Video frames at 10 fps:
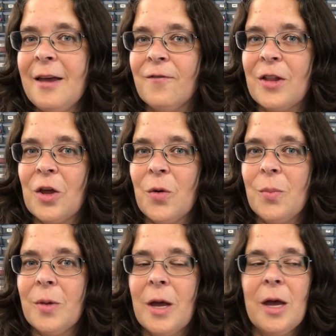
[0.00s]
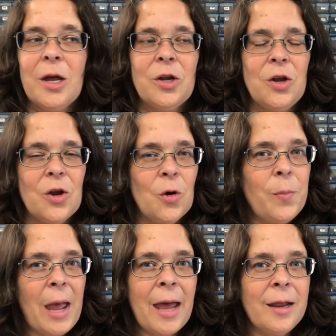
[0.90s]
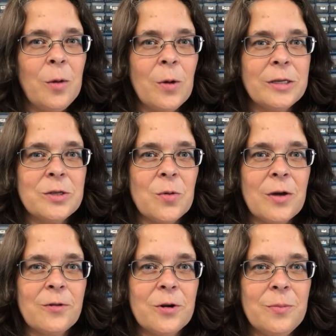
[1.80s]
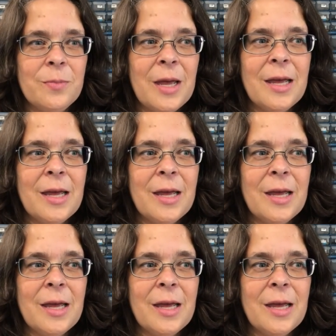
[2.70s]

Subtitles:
envelope. No padding whatsoever.